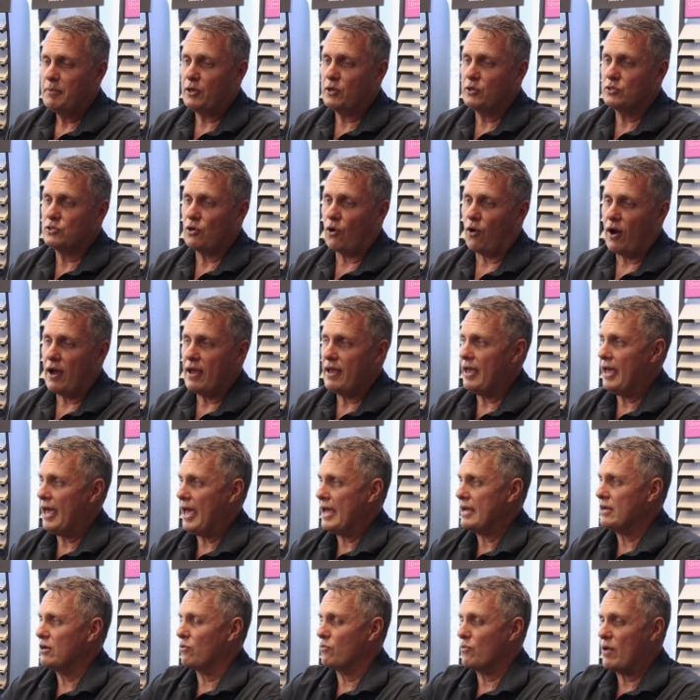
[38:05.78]
because I
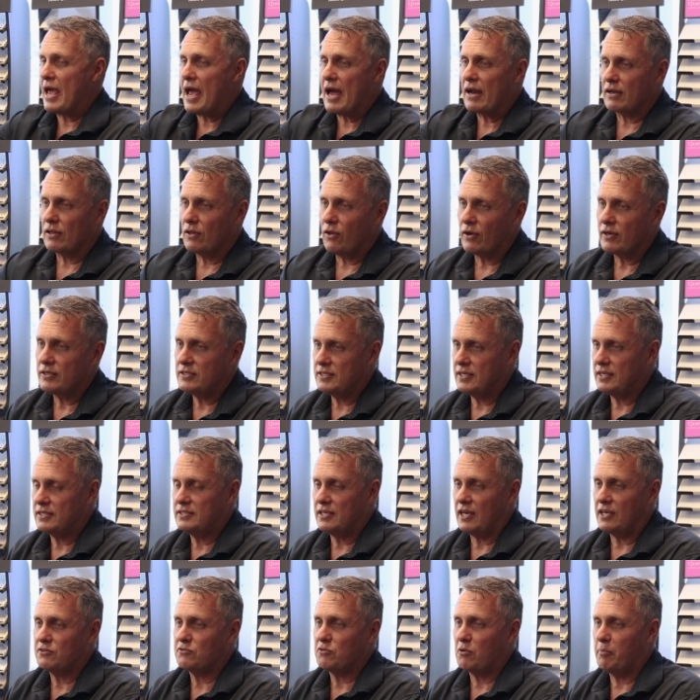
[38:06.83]
hang around a lot of
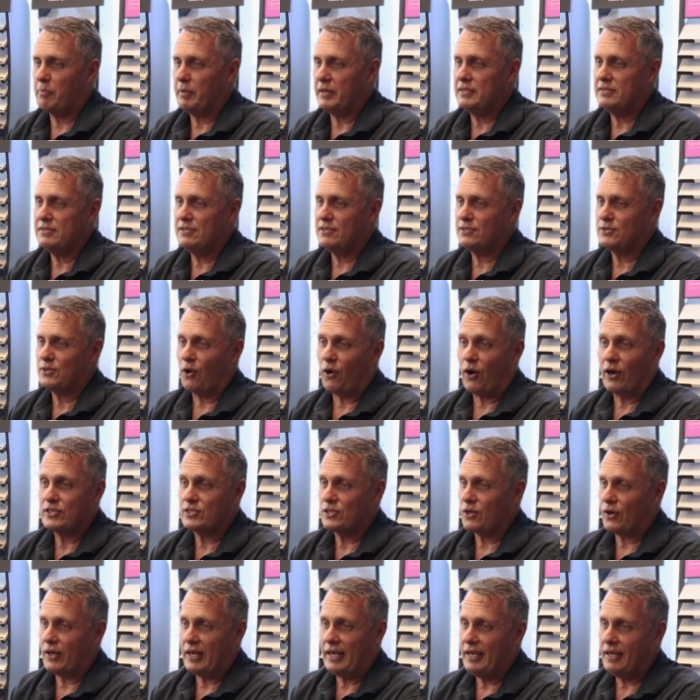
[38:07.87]
successful business
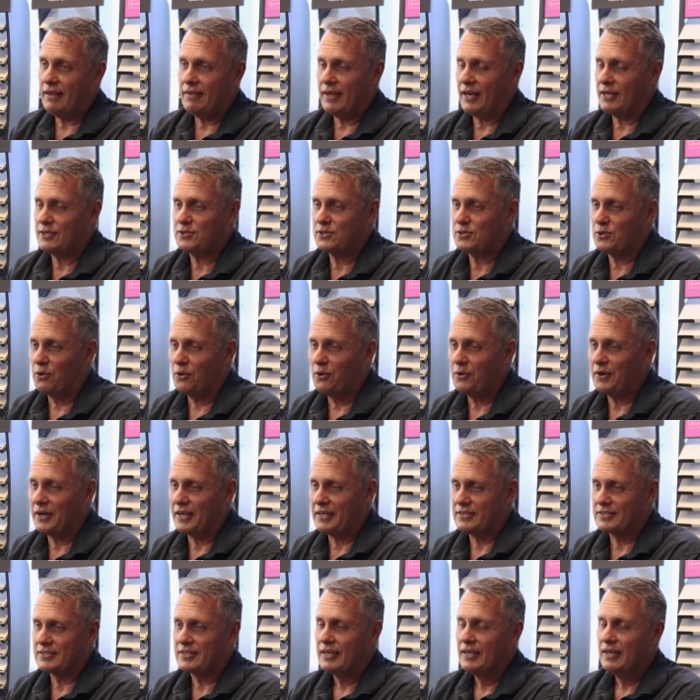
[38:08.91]
guys and I hear their
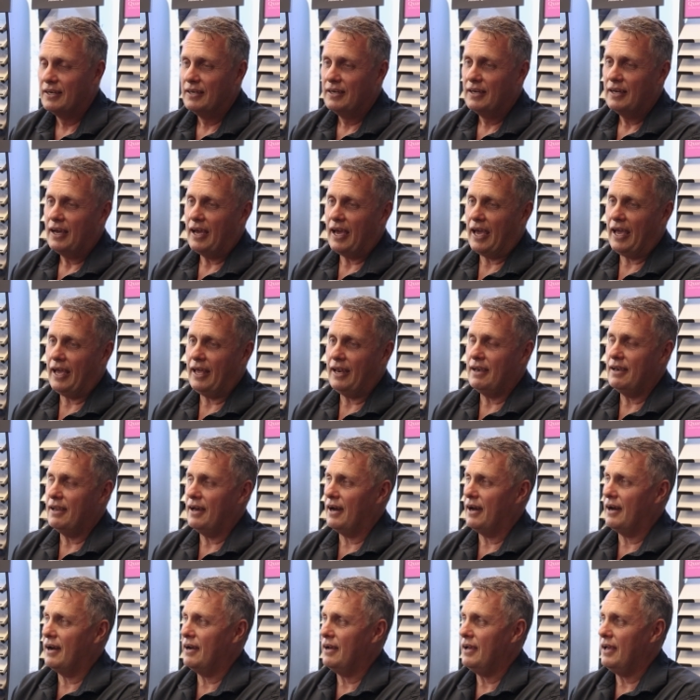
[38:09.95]
stories. And
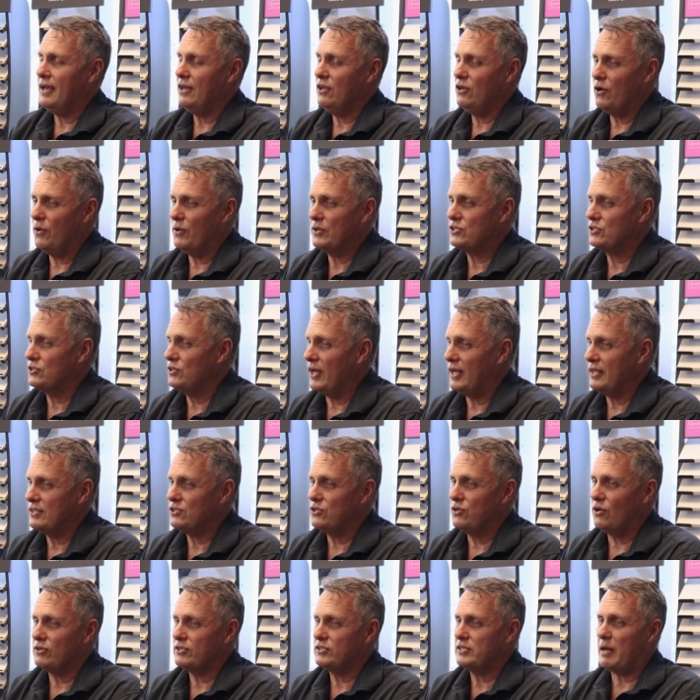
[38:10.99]
uh, you know, it's
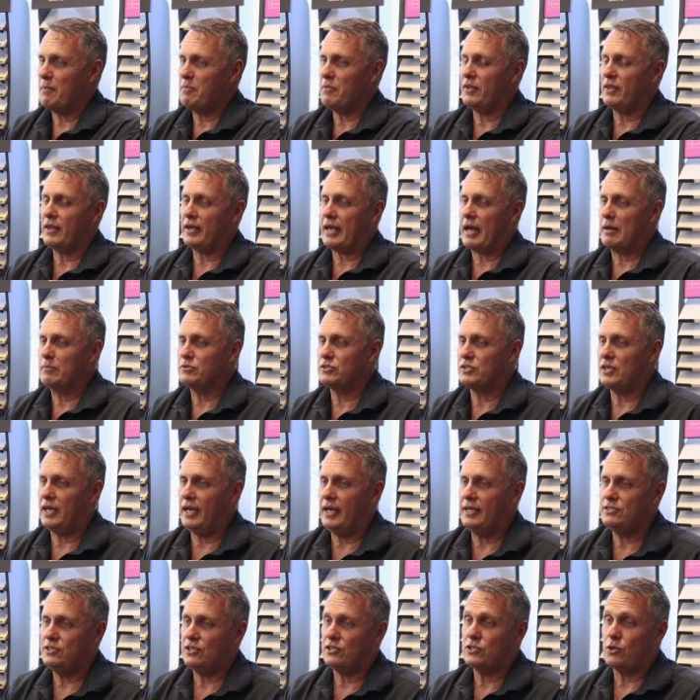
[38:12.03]
it's not something that comes too
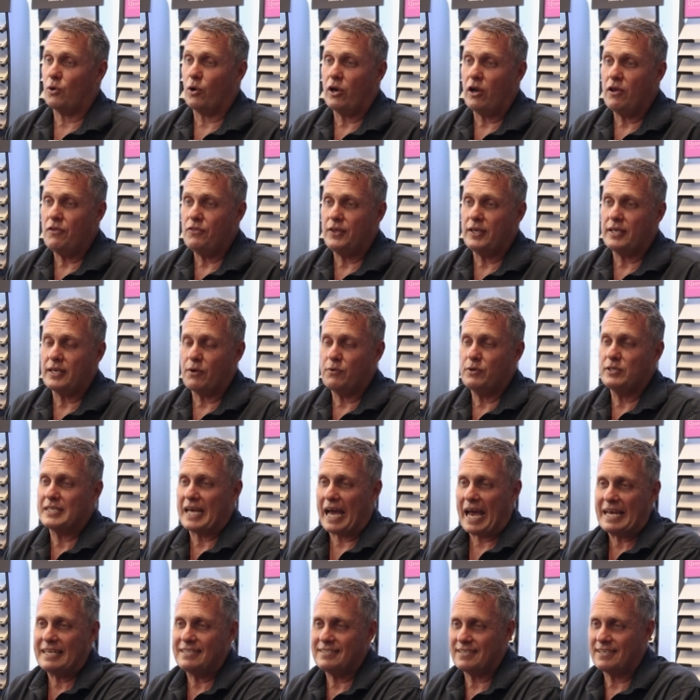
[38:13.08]
easy. So I don't think there is
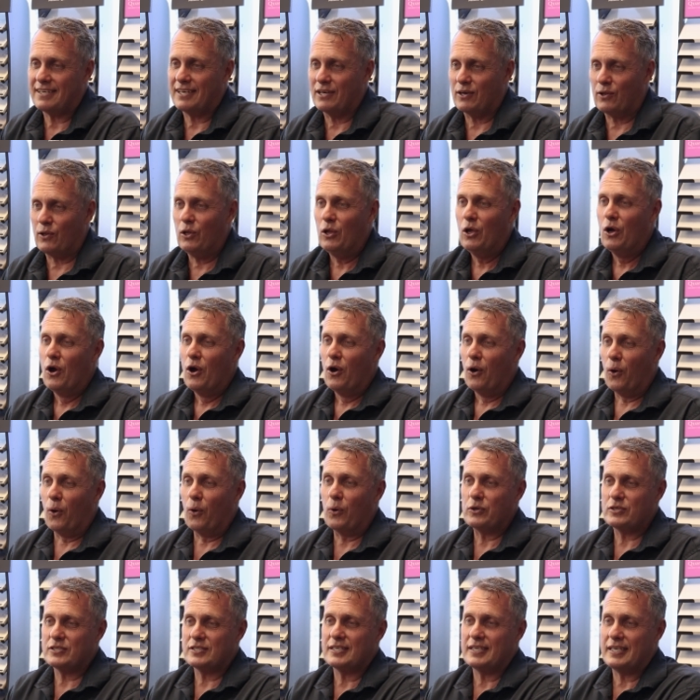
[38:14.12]
a skill
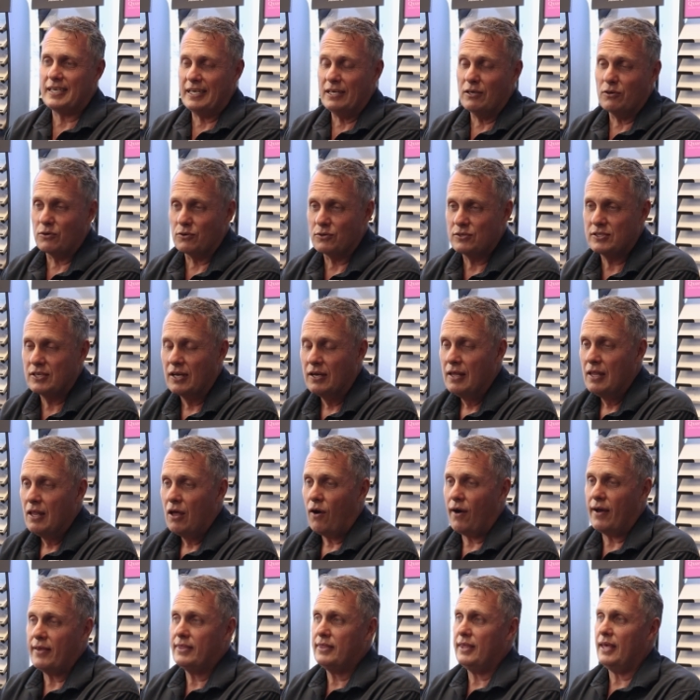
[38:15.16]
or skills.
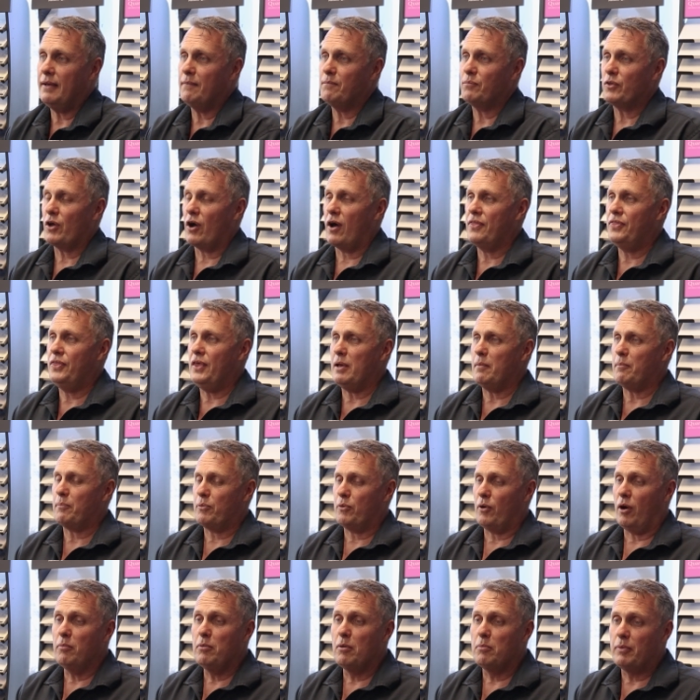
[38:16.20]
I think I think
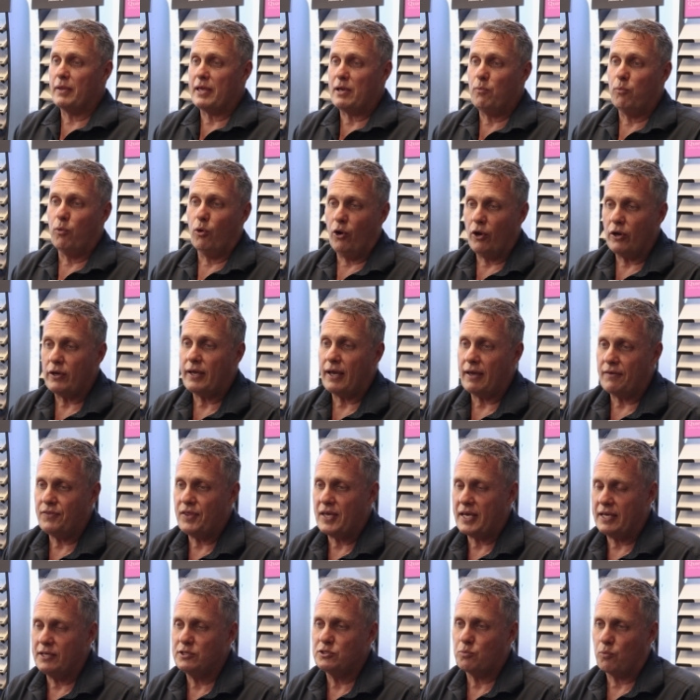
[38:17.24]
probably work
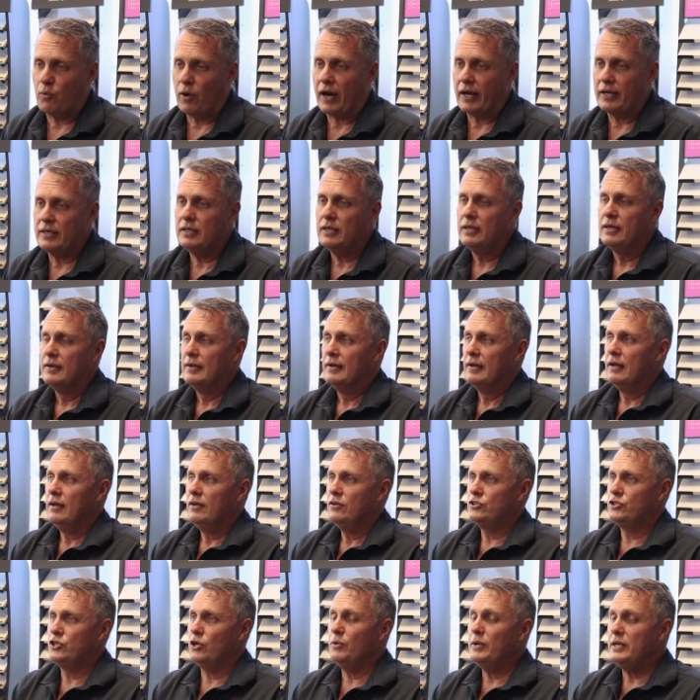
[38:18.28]
ethic is one,
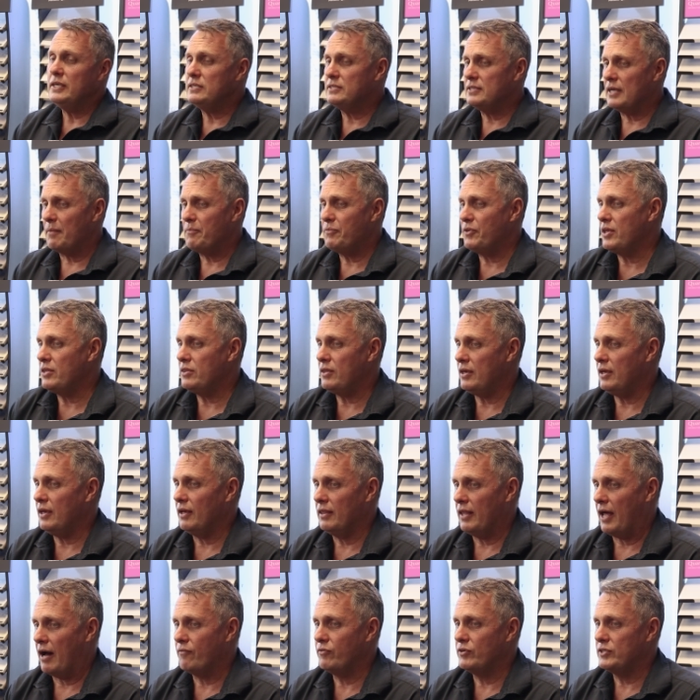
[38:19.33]
doing something that
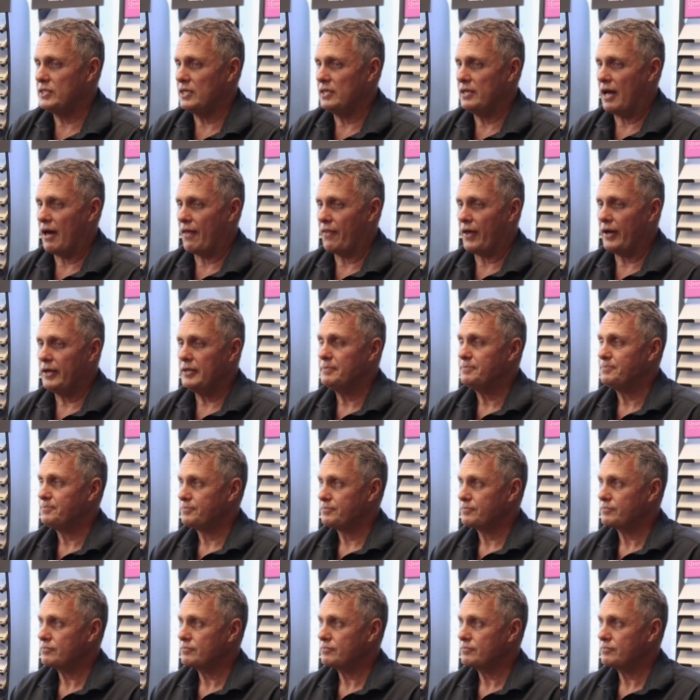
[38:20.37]
you love is another,